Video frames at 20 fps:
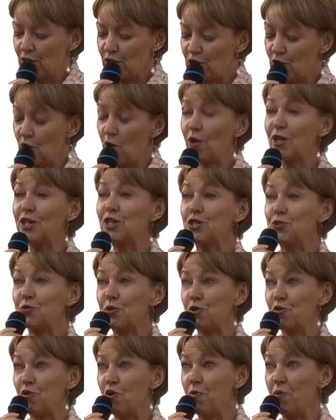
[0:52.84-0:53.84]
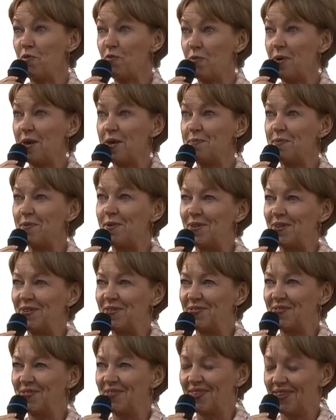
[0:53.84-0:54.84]
talking to a group of people.
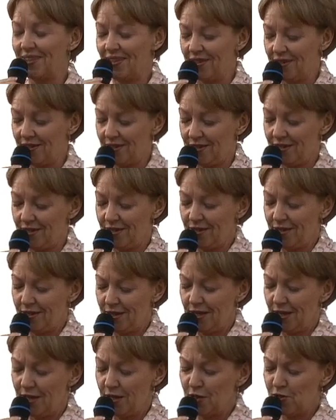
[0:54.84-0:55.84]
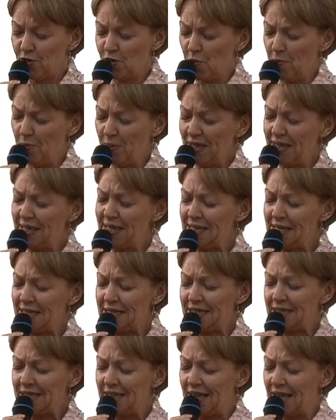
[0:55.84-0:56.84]
So
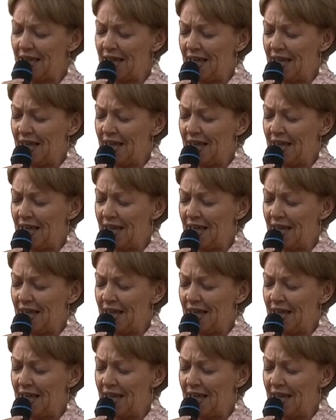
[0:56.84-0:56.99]
please